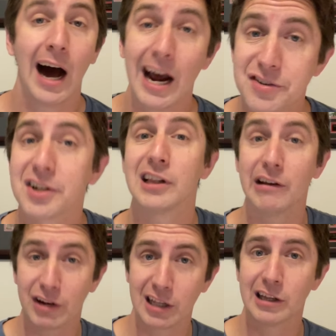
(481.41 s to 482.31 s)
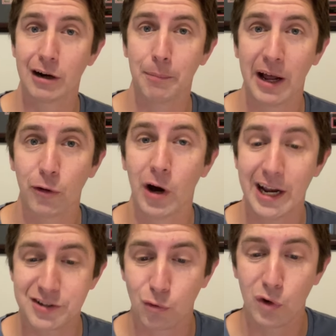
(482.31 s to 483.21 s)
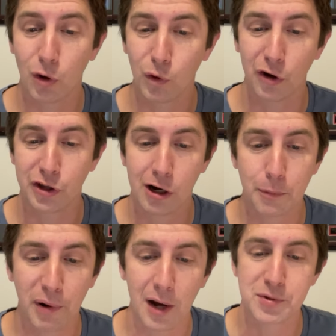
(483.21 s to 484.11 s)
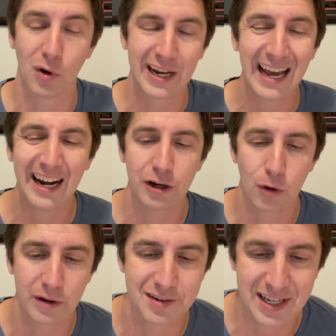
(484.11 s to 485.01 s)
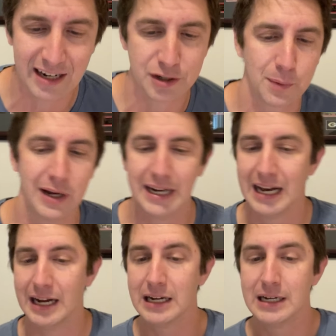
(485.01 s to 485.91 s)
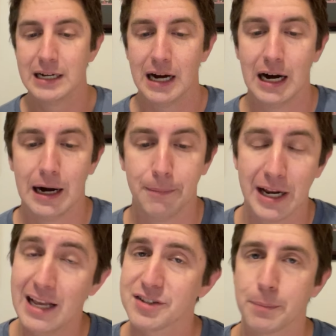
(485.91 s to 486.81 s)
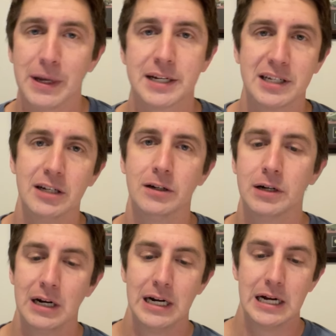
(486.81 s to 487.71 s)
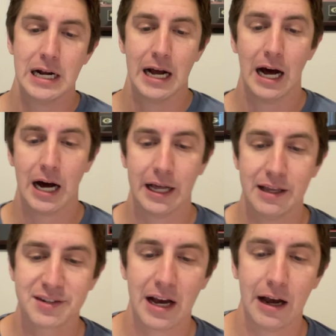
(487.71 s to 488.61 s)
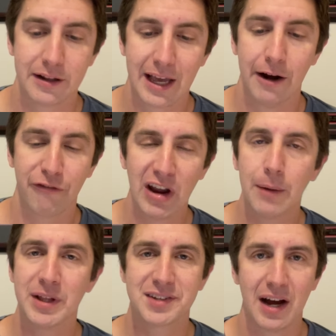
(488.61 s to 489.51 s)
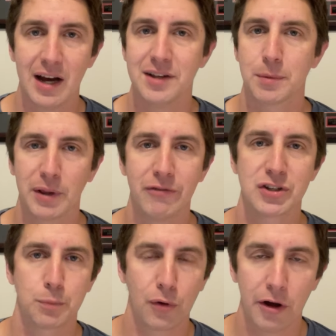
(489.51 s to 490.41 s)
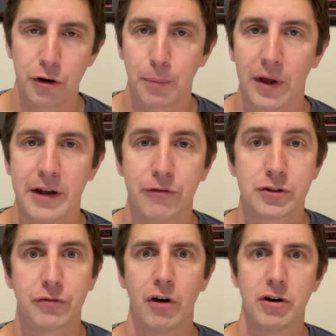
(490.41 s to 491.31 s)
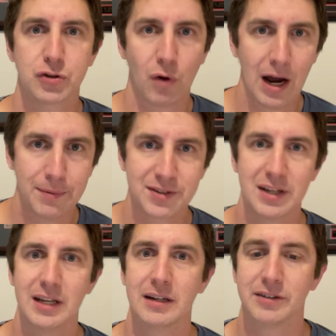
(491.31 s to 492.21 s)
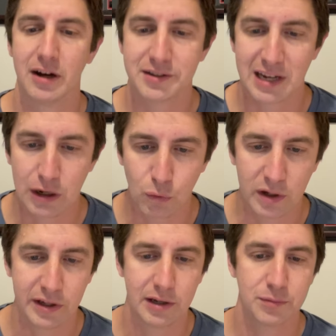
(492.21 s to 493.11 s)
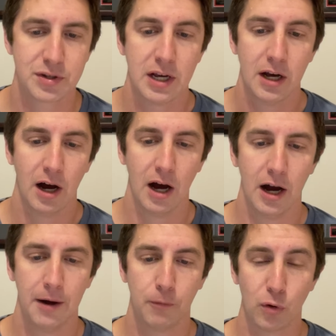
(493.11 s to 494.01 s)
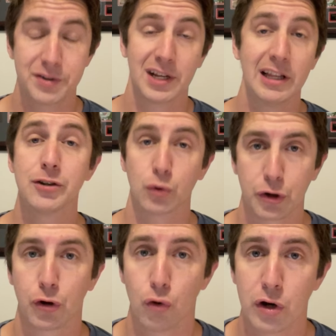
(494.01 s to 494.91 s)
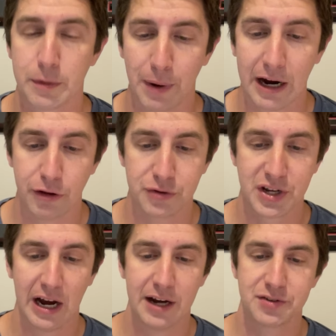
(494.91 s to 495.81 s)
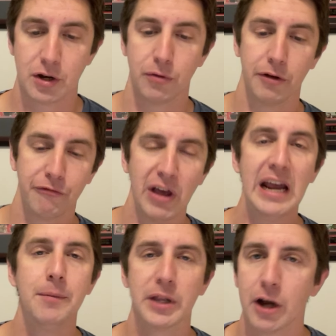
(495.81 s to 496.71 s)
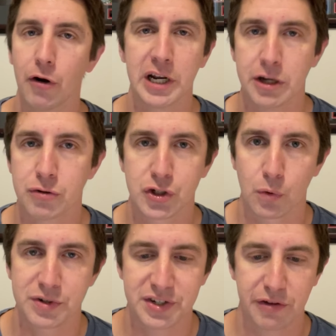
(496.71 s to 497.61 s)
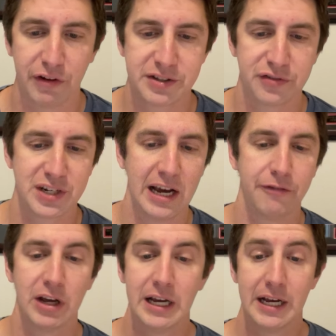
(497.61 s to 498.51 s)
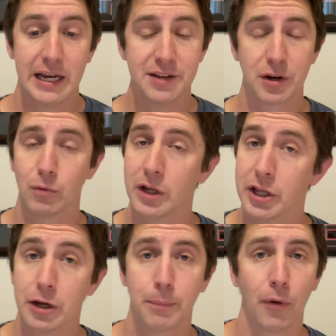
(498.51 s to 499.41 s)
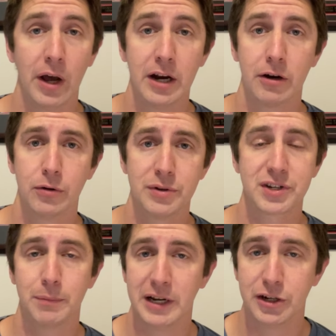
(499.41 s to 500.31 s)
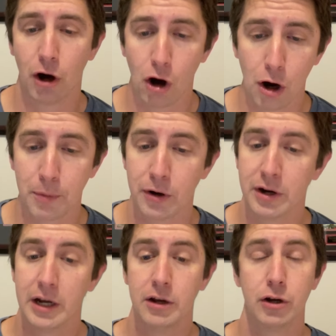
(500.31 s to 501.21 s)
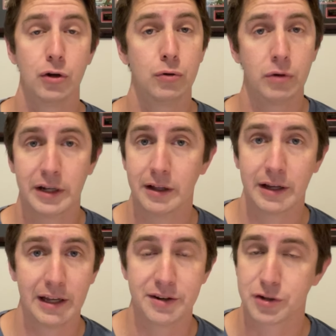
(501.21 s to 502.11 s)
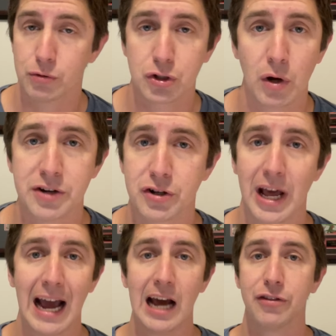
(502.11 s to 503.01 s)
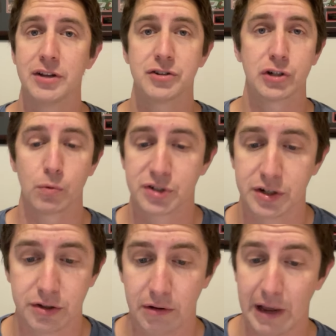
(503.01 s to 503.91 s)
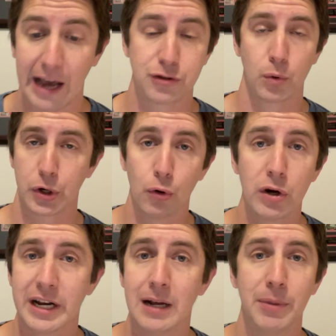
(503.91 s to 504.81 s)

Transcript: I used to live in Calera, by the way, as a real, real young pup, so I kind of know where this kid is playing at. But he's a big deal. He's got kind of family ties. I believe his brother played for Tre'Faris Robinson, Dante Williams, or is at least recruited by those guys. So the family already knows Georgia's defensive staff. He's a really good player who is committed to Auburn, who, again, is no stranger to Athens. Georgia has recruited him.